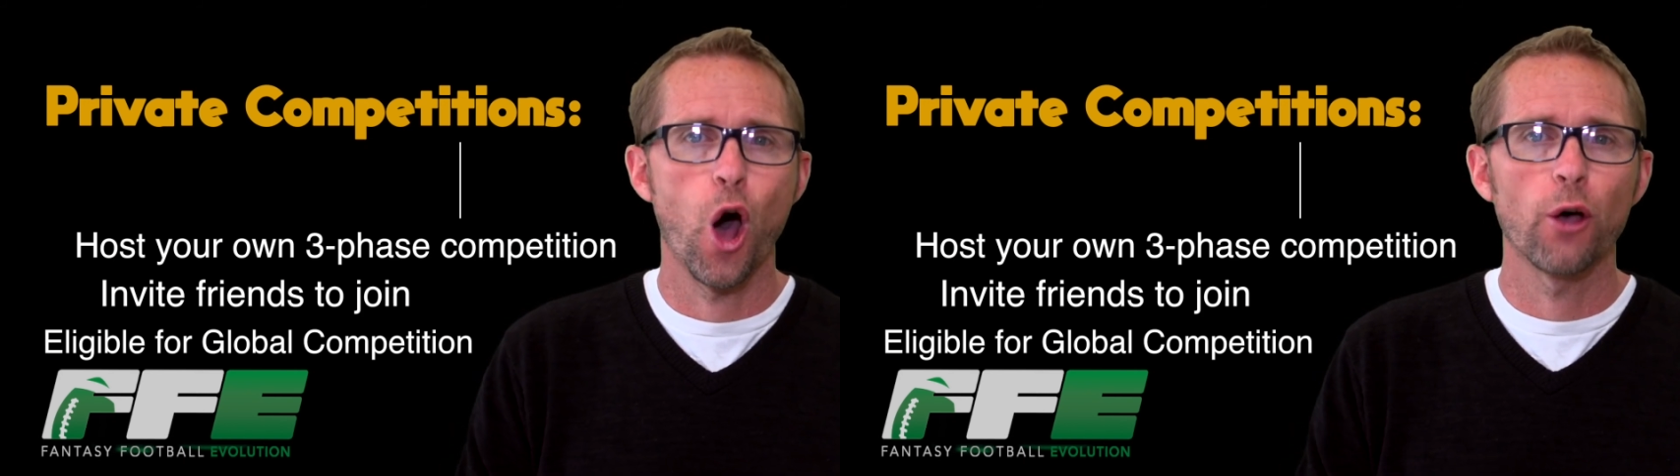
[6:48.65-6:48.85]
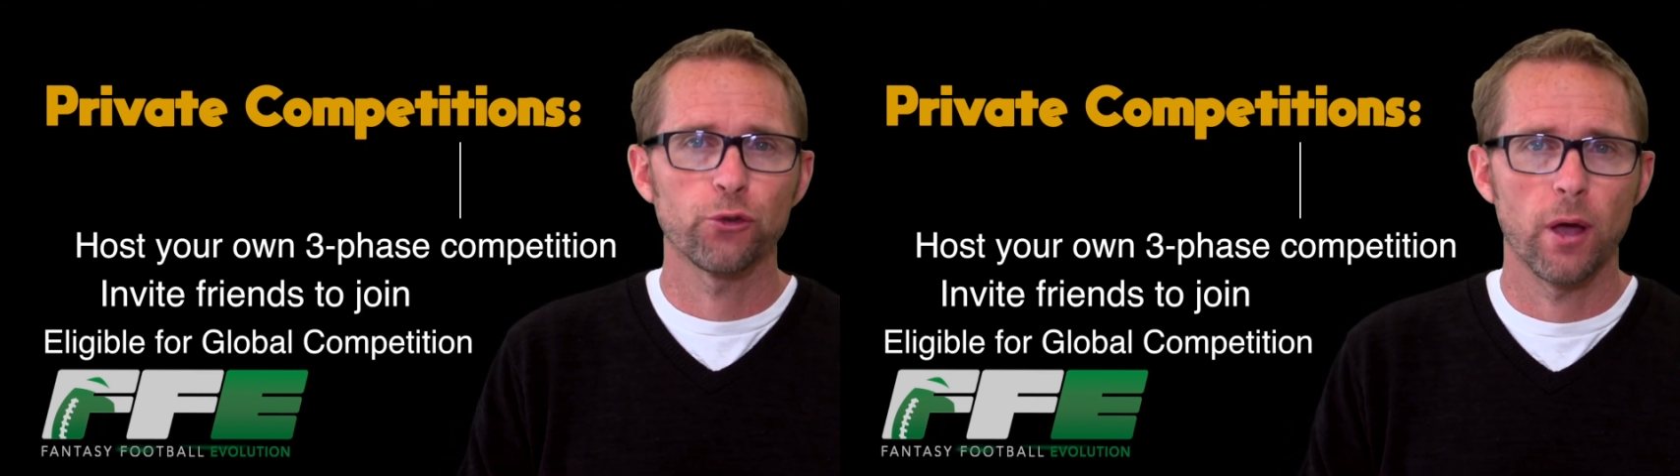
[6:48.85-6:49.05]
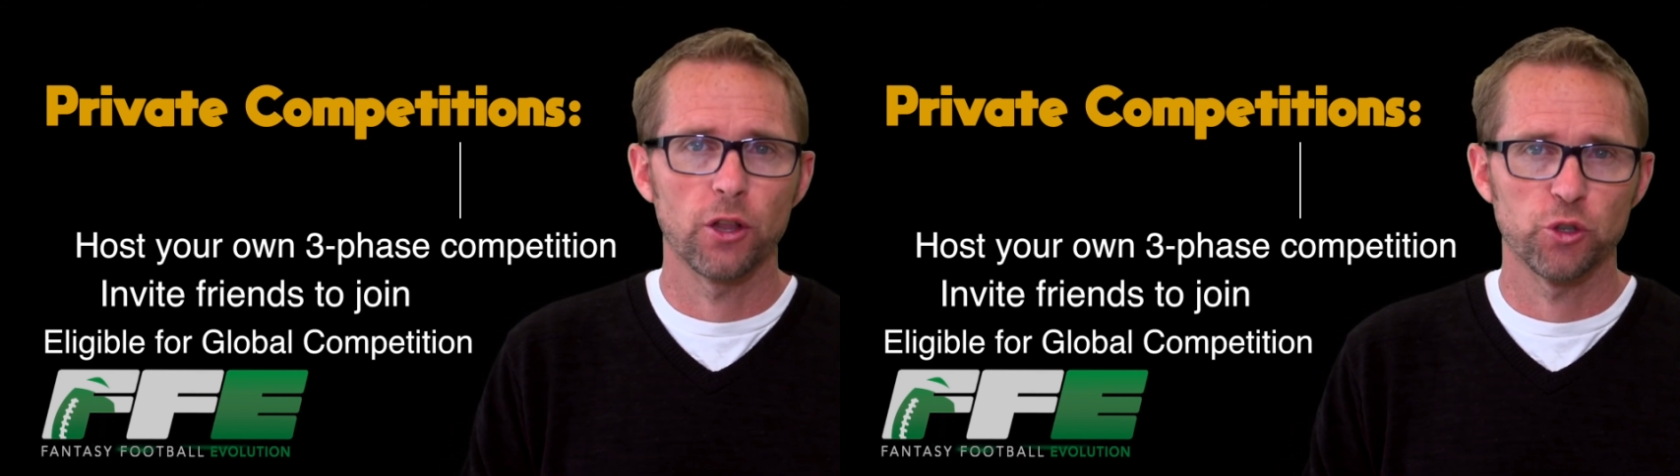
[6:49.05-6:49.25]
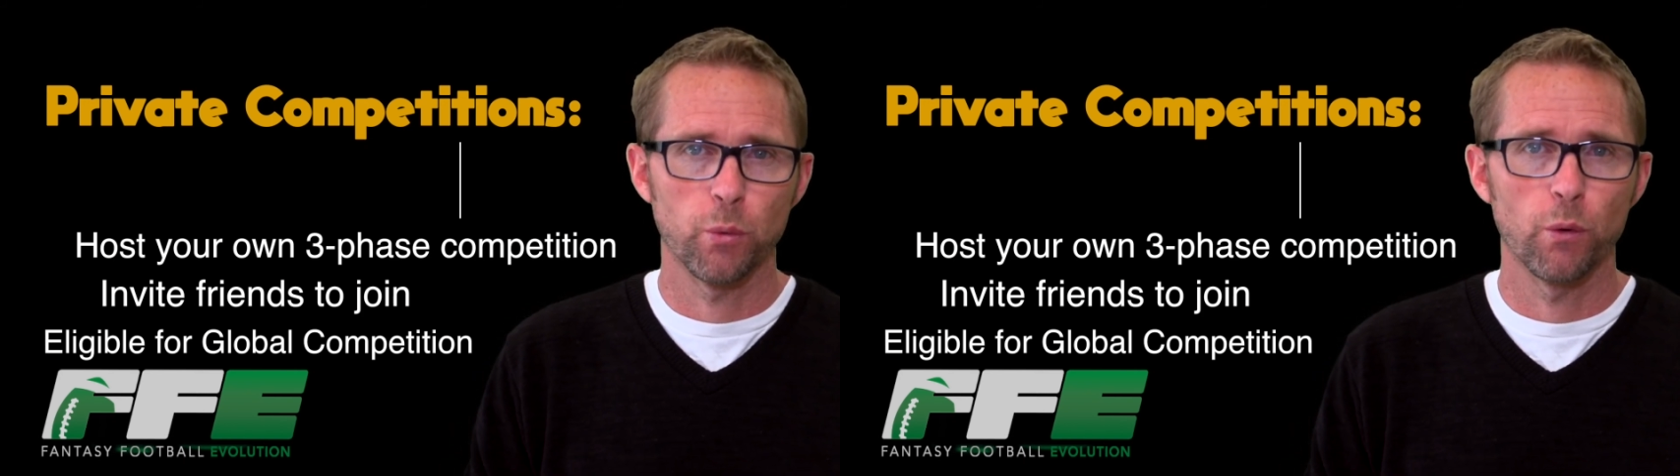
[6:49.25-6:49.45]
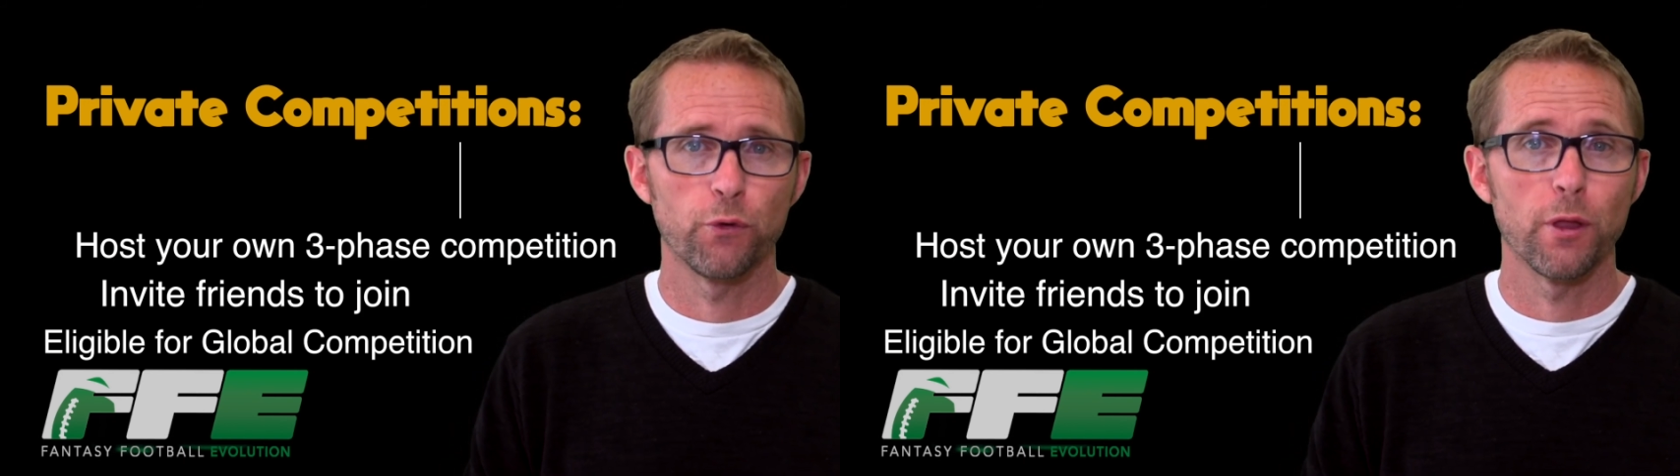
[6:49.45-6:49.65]
also
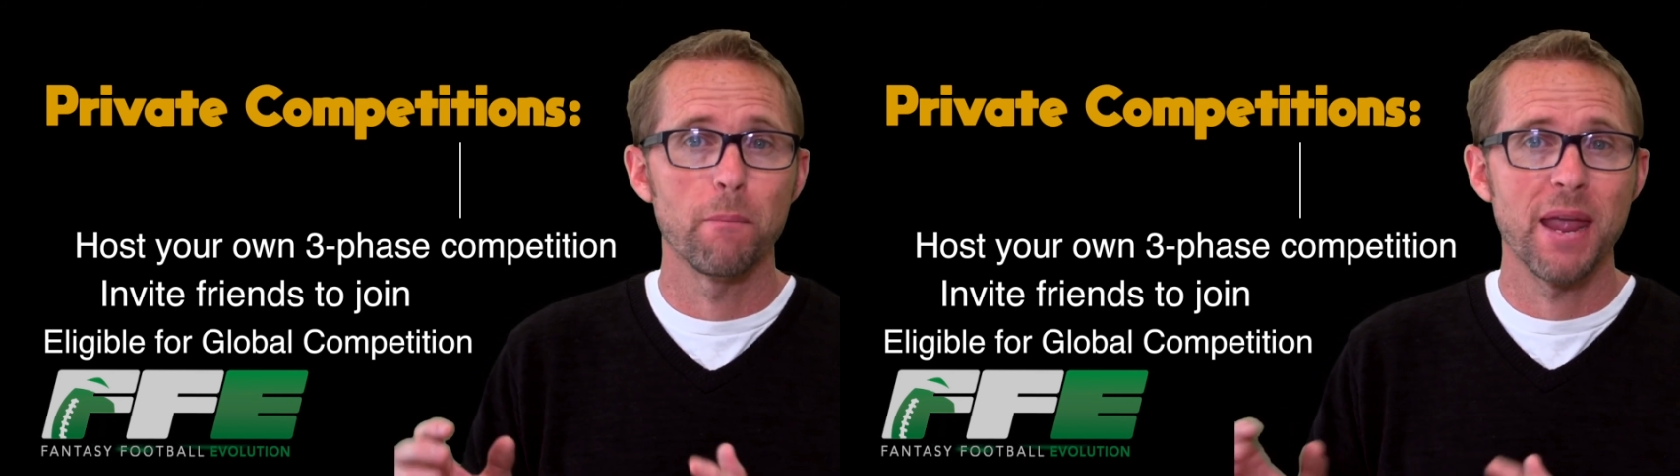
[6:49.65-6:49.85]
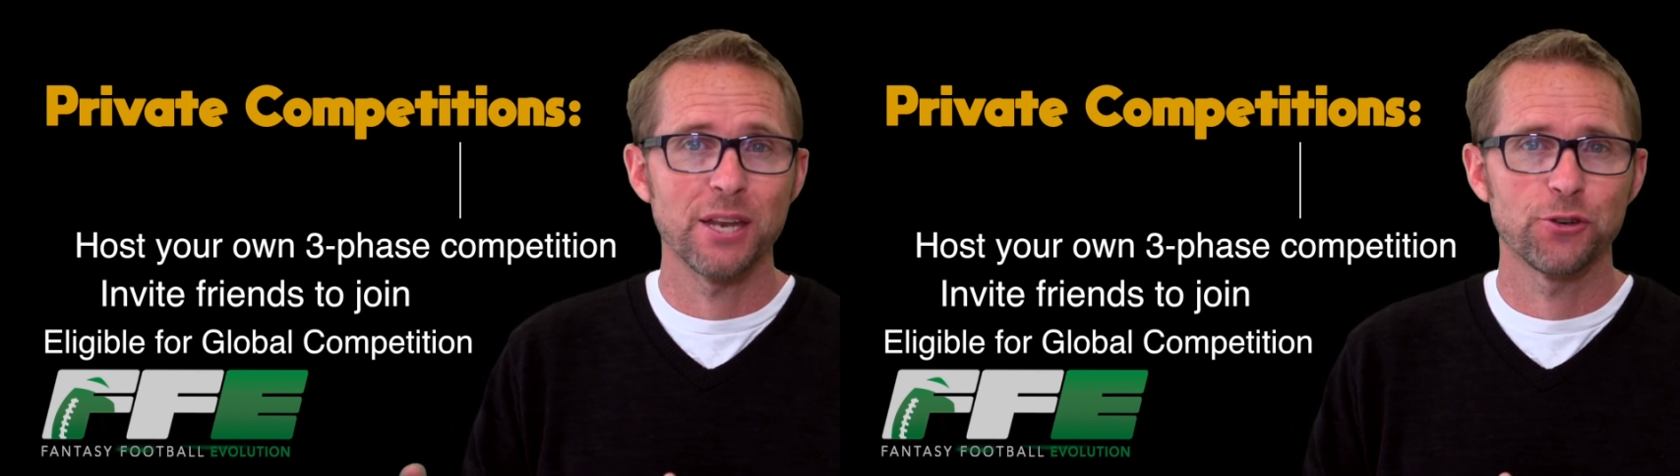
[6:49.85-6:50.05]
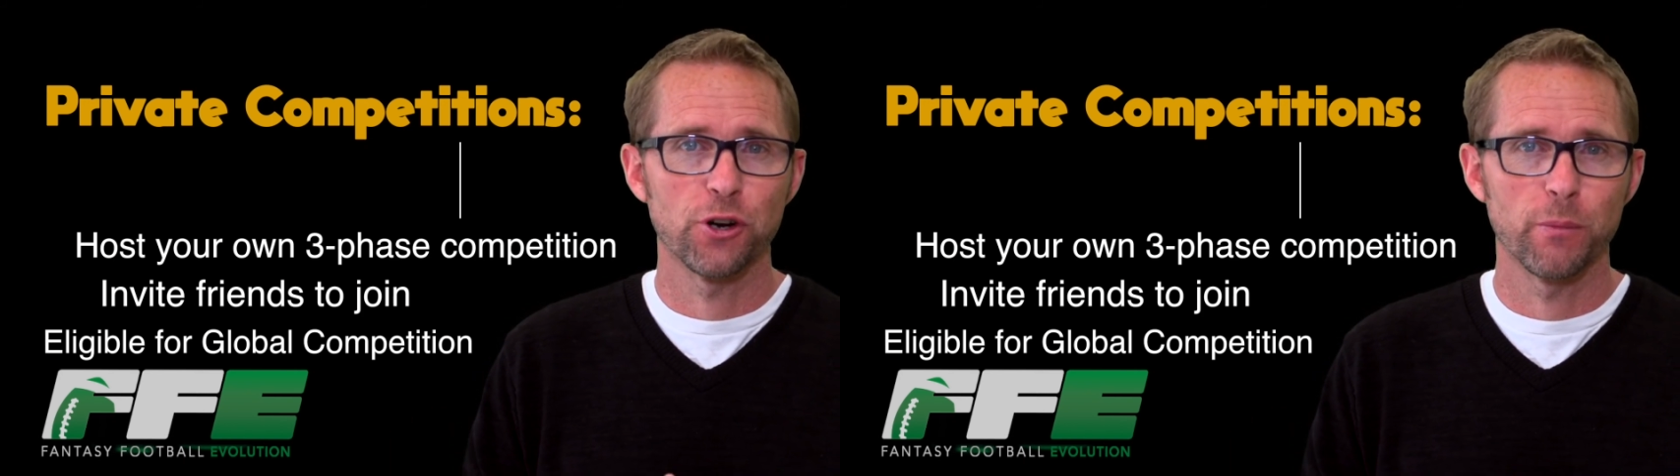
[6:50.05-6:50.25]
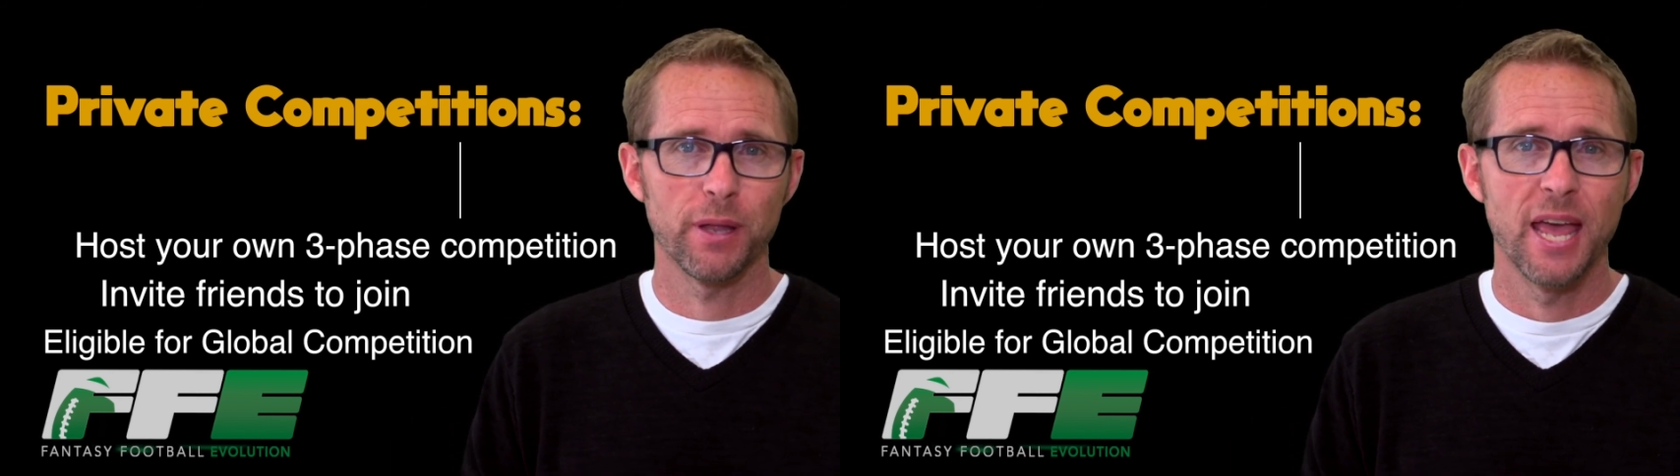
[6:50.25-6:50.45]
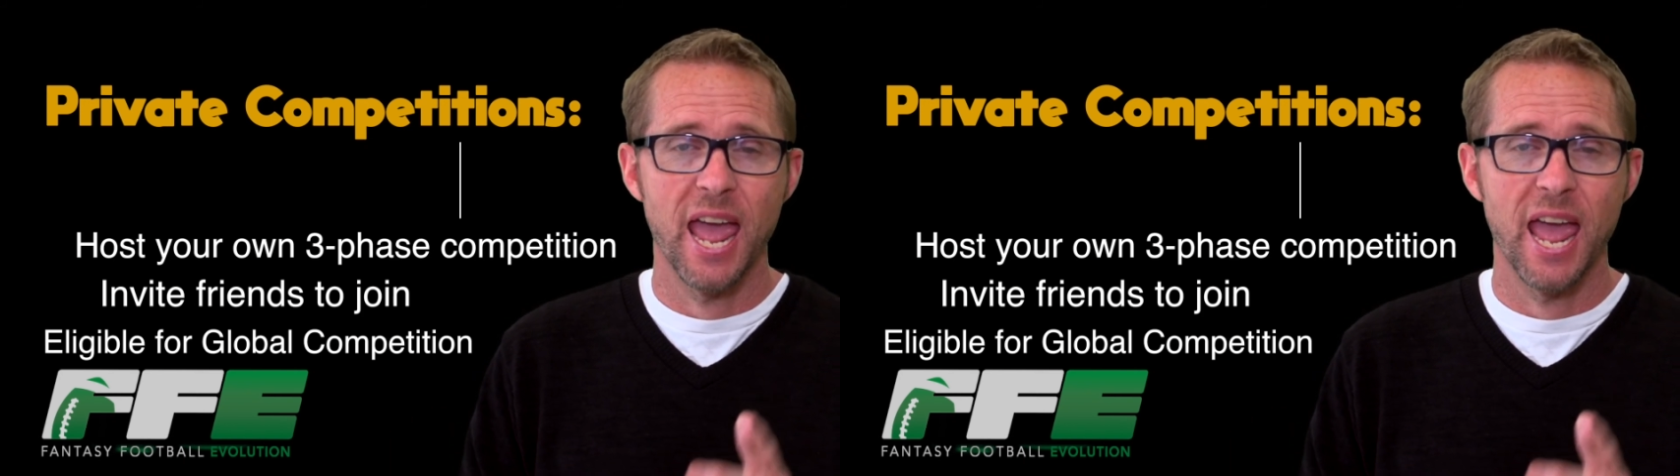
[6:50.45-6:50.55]
eligible for the main tournament